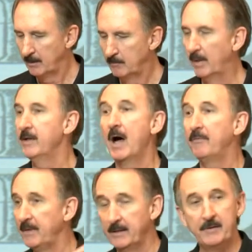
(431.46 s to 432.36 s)
but
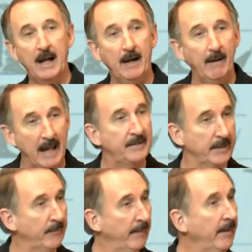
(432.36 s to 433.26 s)
not the entire
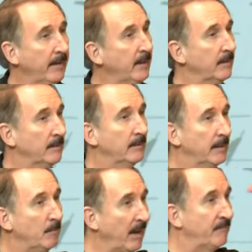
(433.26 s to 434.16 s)
itinerary?
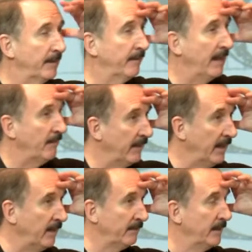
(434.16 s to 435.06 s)
Anybody figured that one
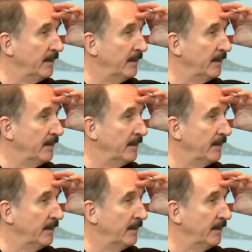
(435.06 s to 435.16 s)
out?